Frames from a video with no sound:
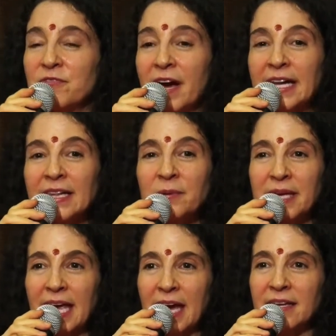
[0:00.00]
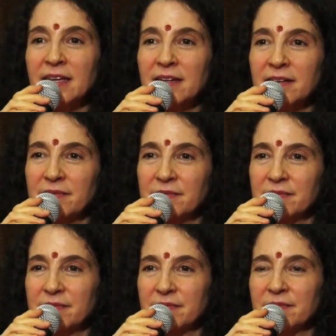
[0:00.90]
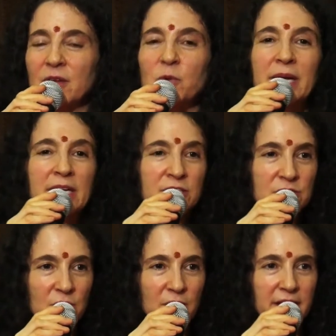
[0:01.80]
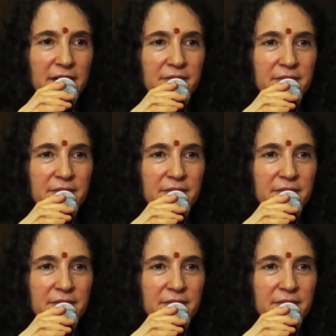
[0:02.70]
Finally, we get it. We enjoy.